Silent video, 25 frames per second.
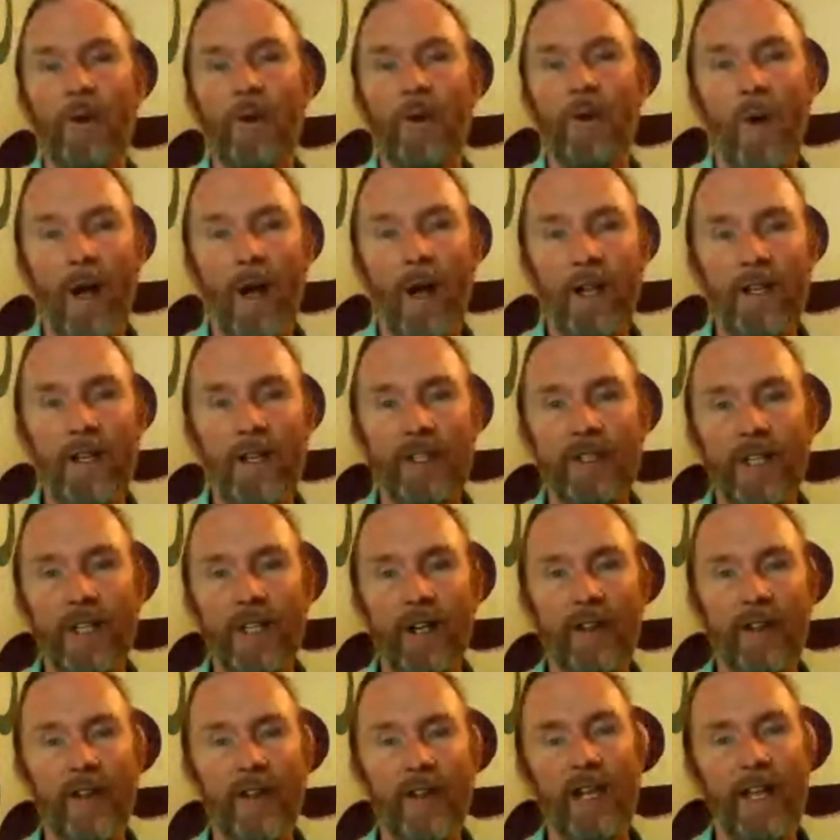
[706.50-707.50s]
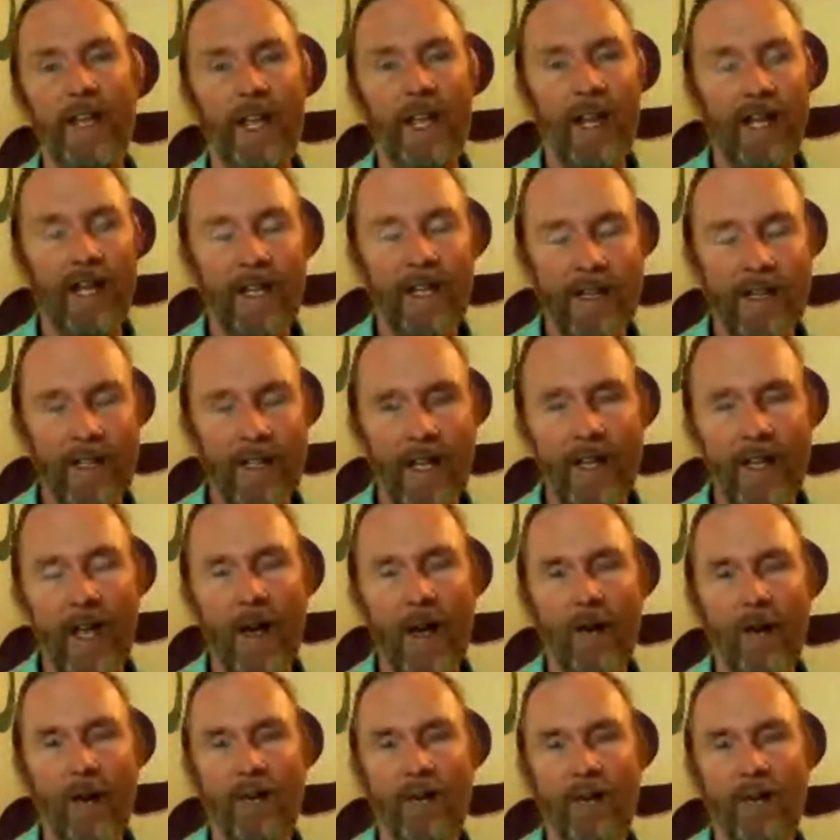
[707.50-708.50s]
So I wanted to share that again, get
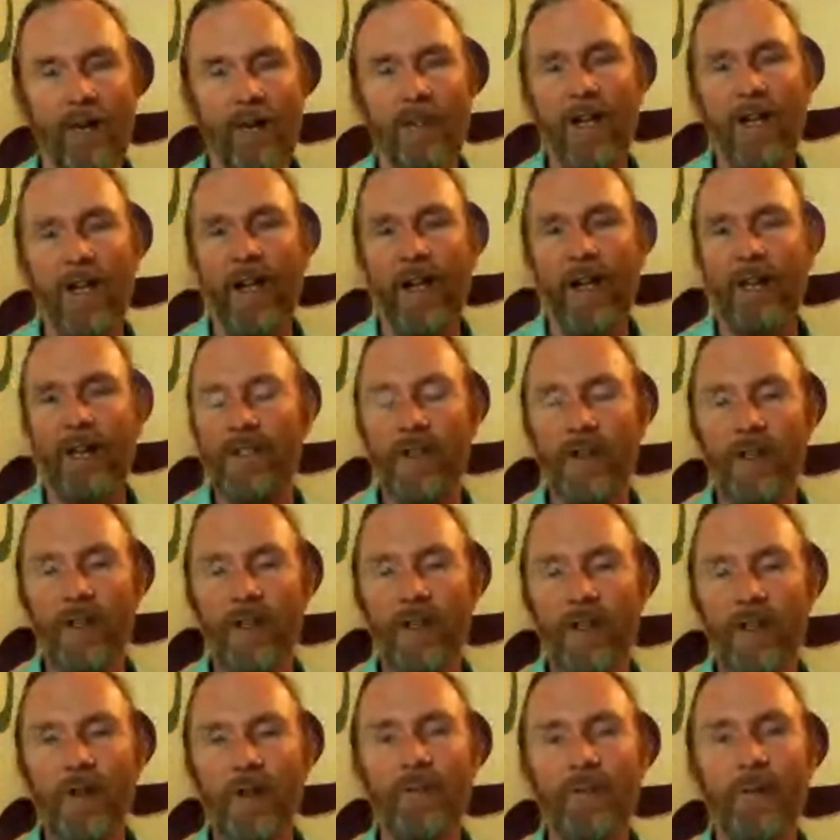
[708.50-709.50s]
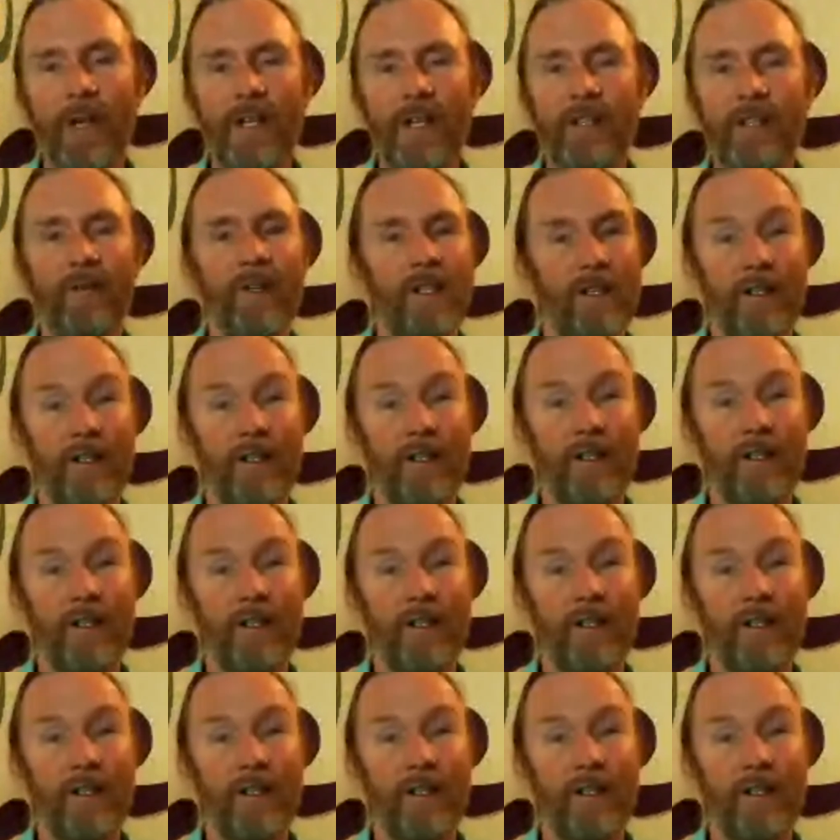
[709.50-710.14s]
that down kind of in this new piece of it,